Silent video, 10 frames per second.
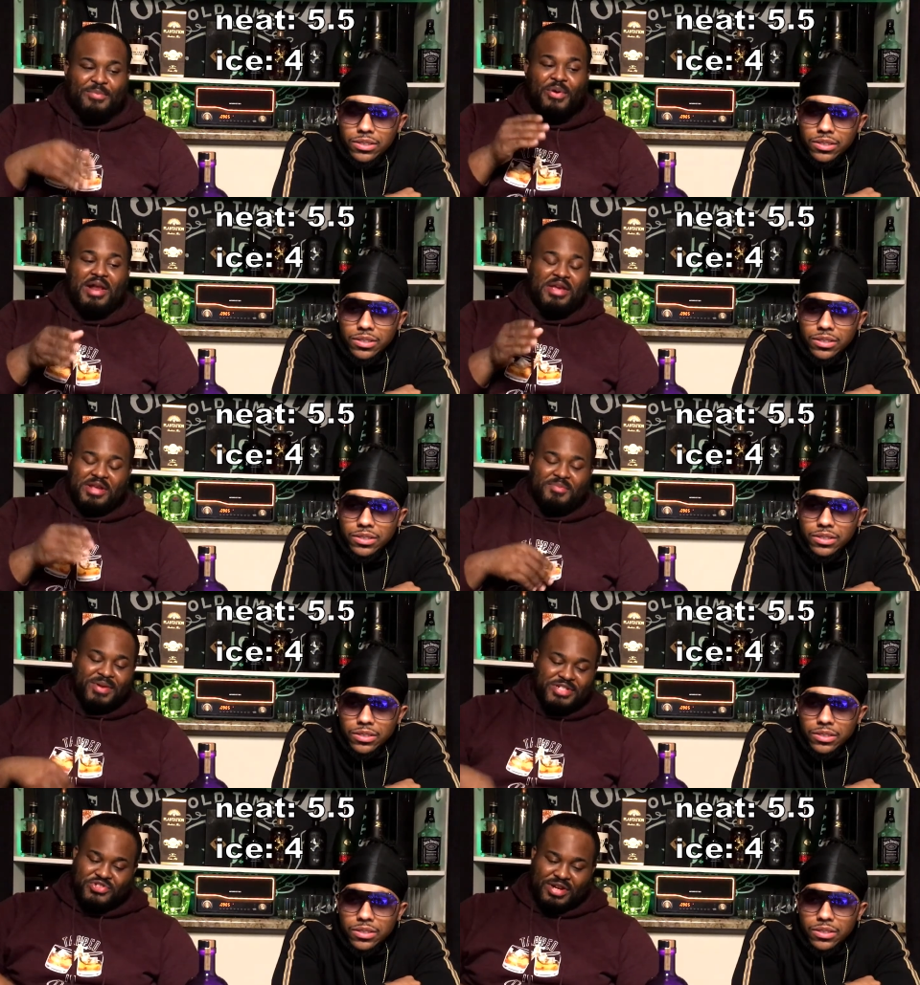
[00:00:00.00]
Speaker 1: and probably in a
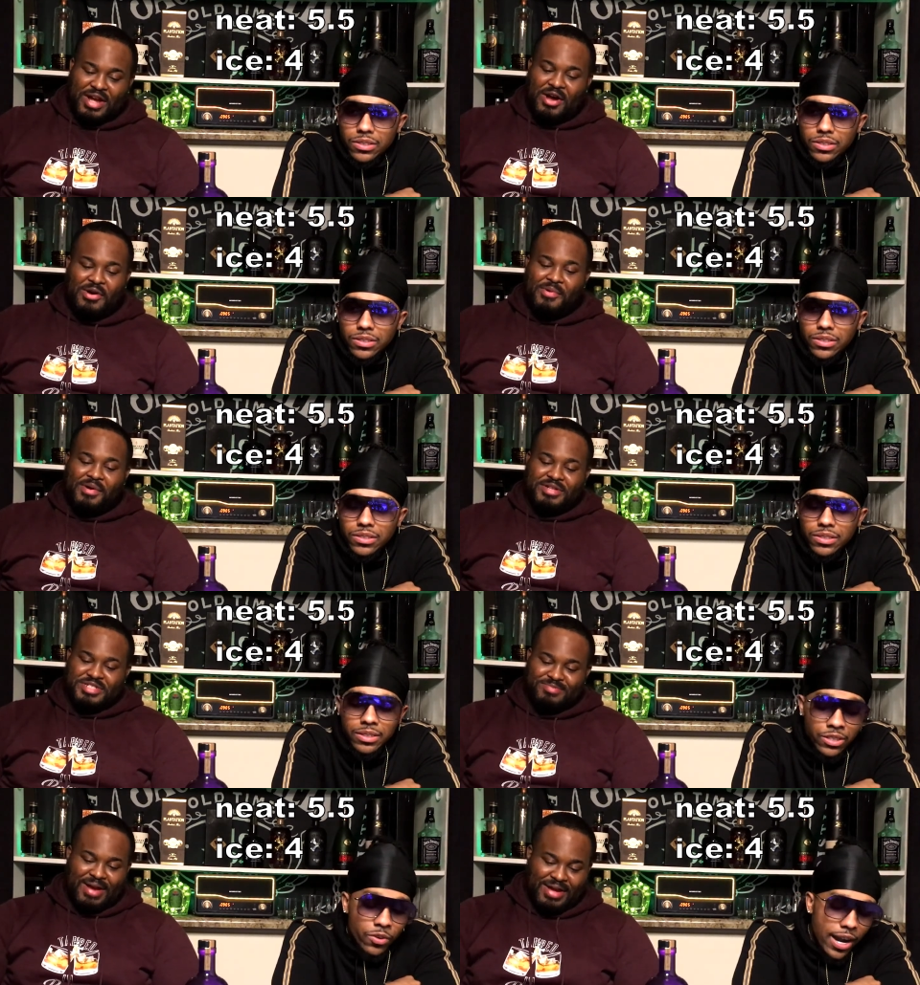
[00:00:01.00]
mixed drink. I don't want to
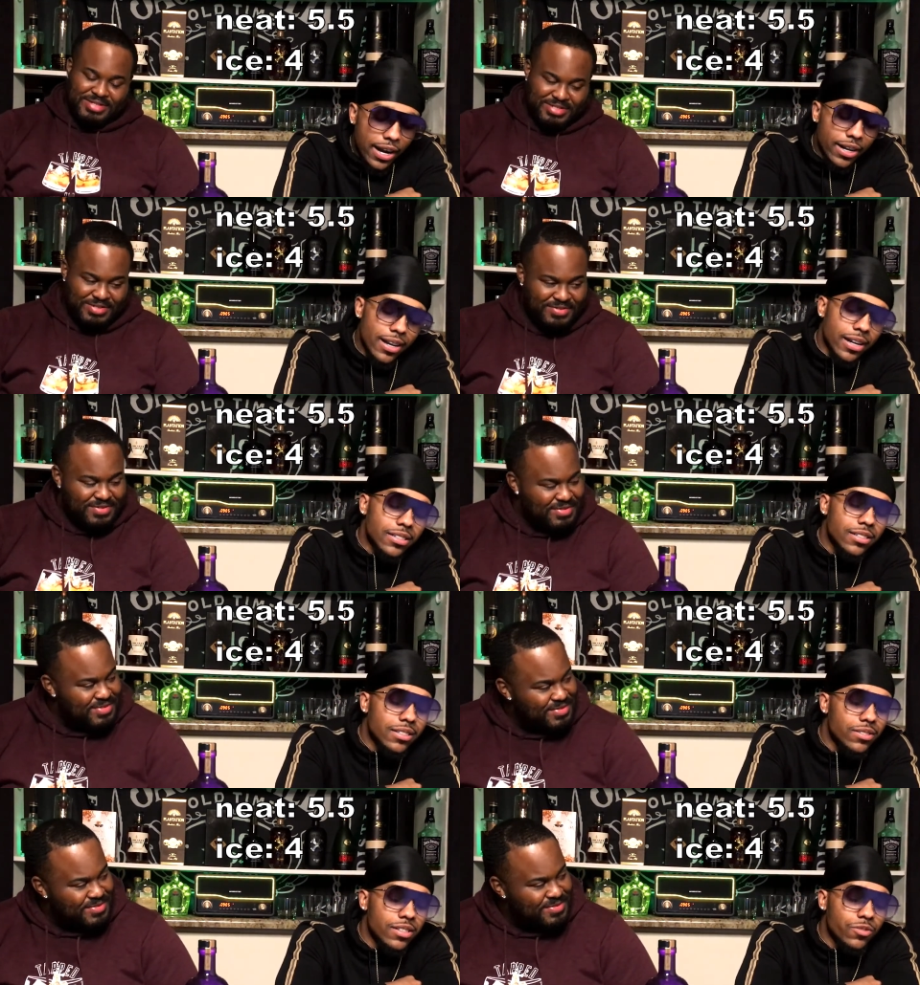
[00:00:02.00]
just. You got
Speaker 2: yeah. It's,
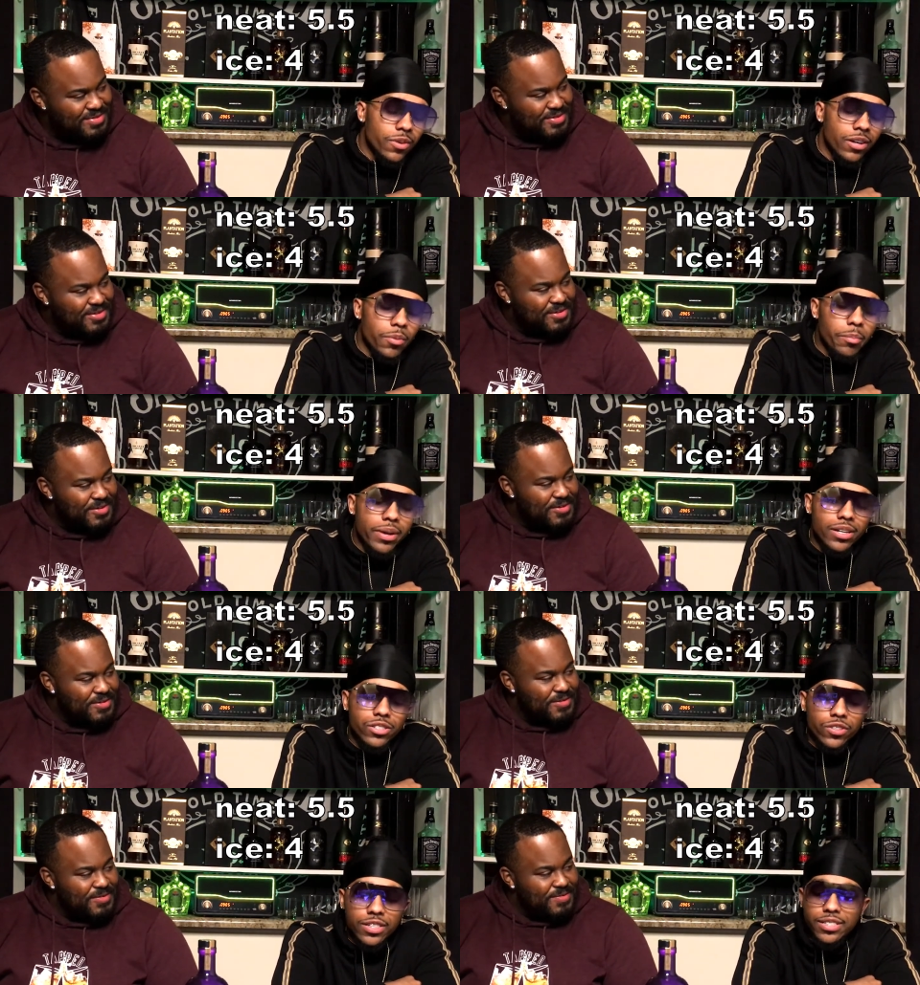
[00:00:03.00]
this this one of them mixed
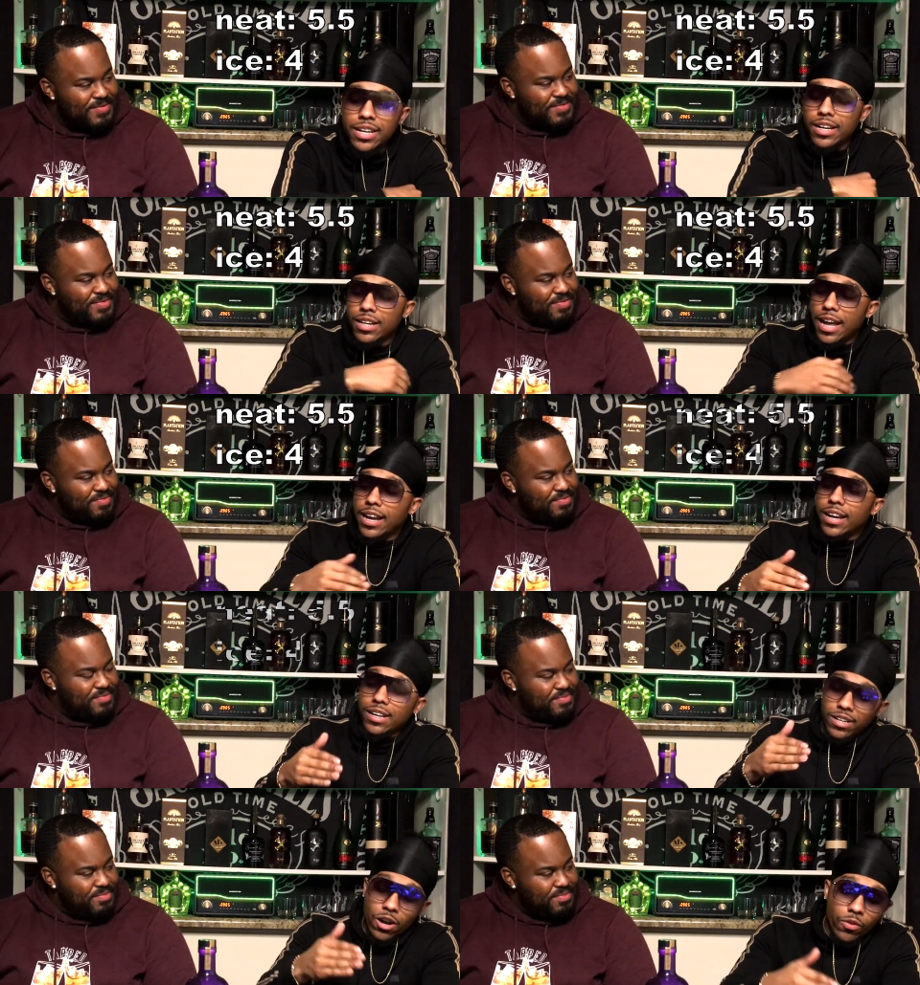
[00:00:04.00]
drinks that like
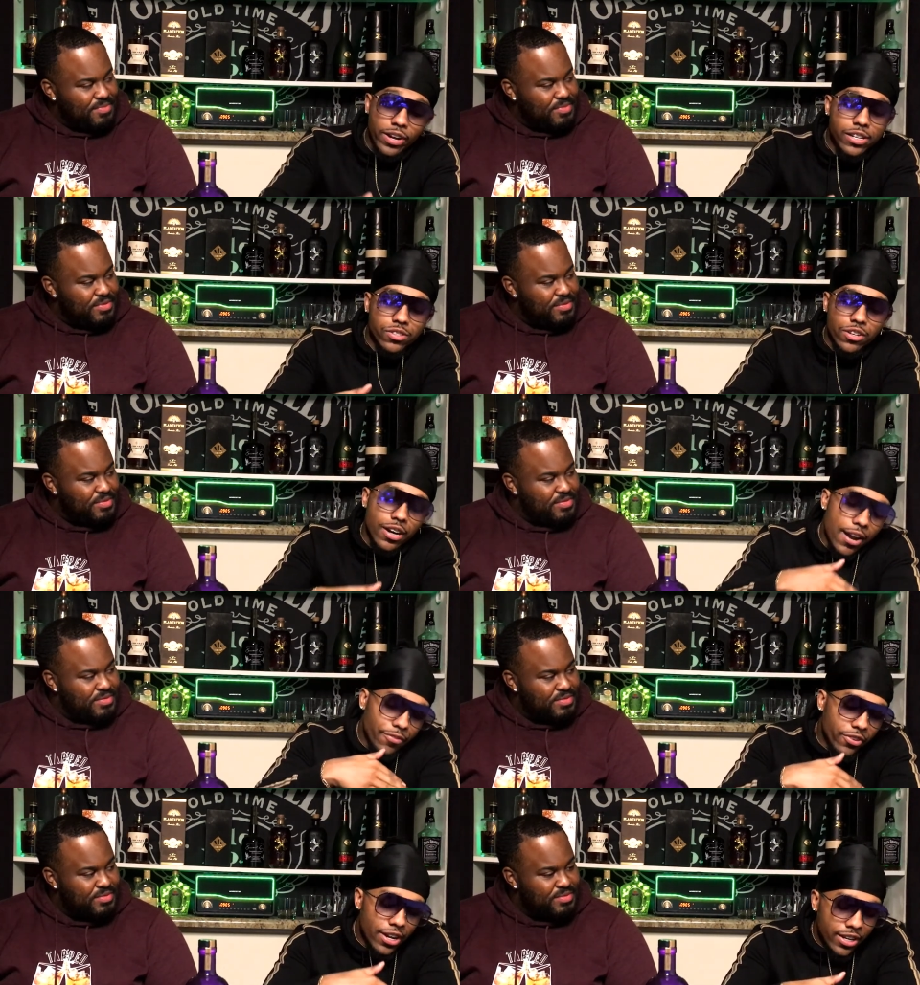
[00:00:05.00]
don't get you there. I
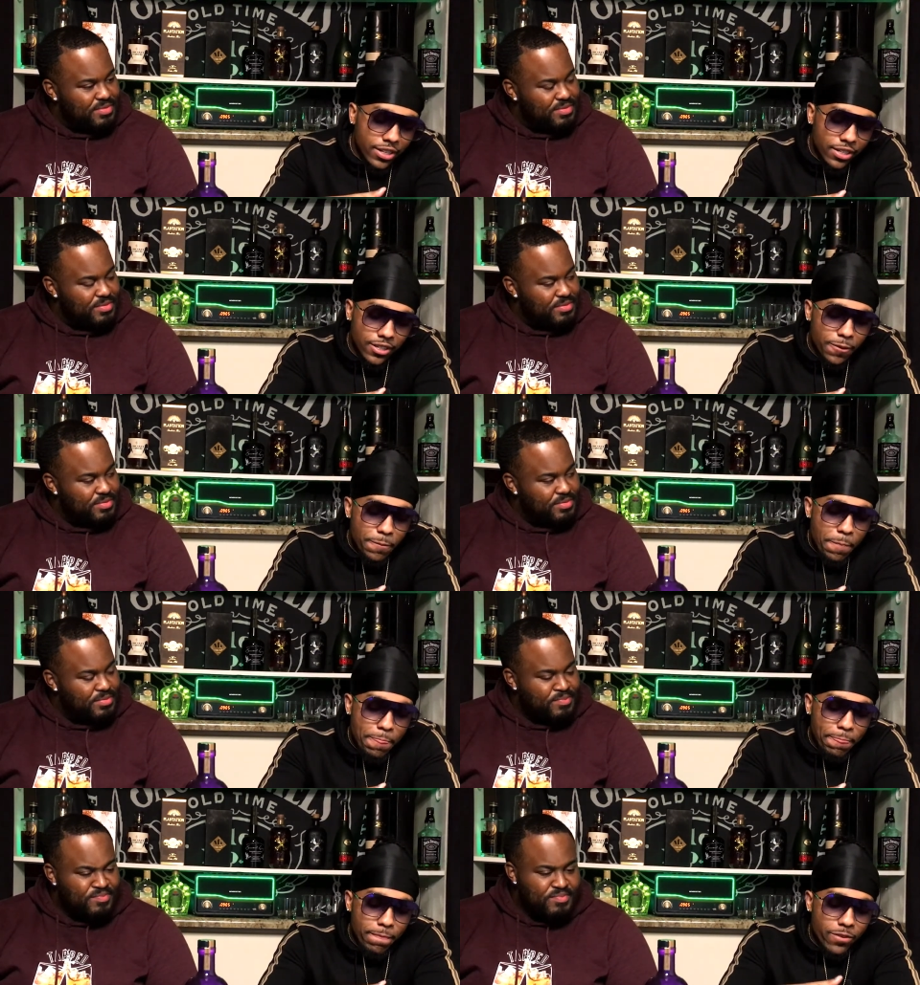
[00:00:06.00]
feel like
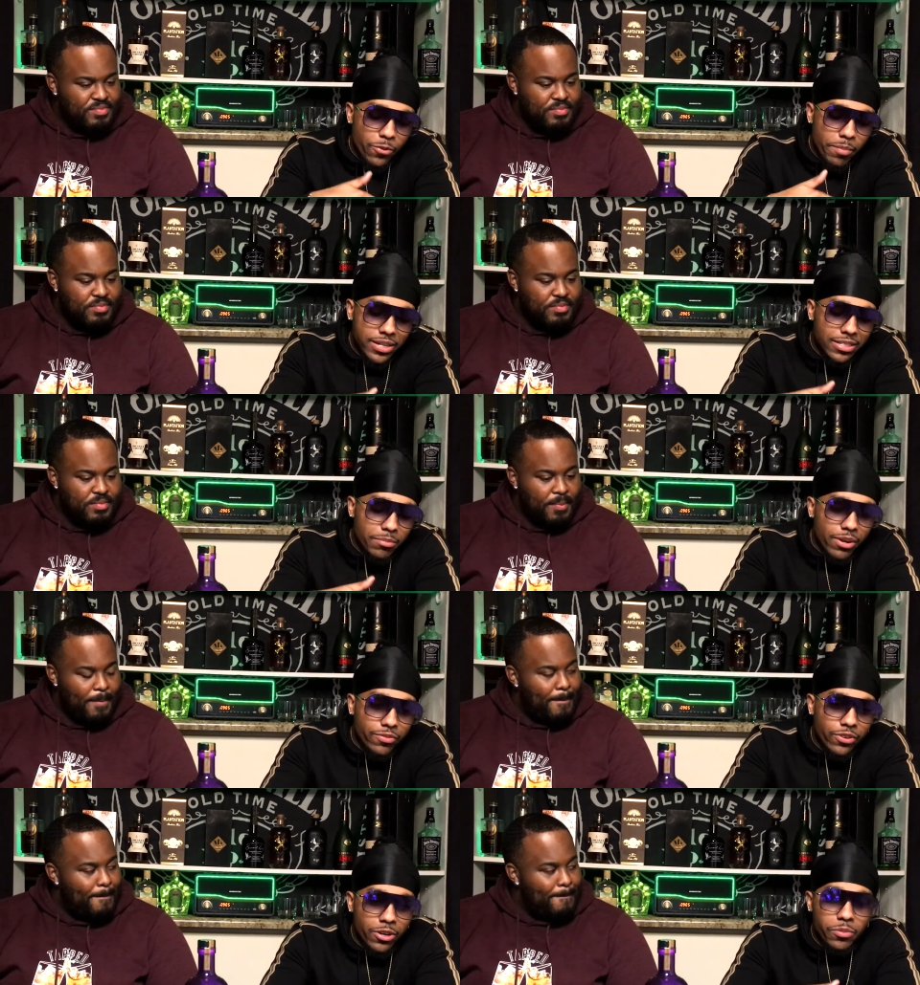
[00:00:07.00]
you mix this
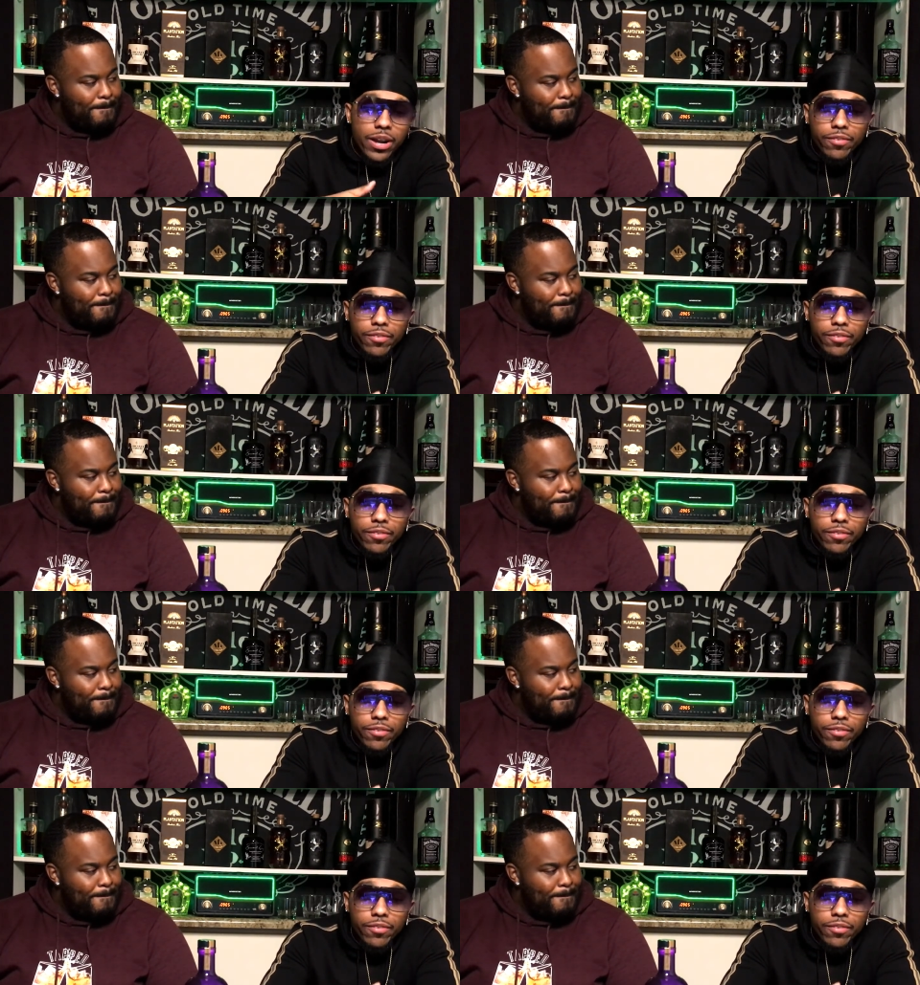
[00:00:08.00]
motherfucker. You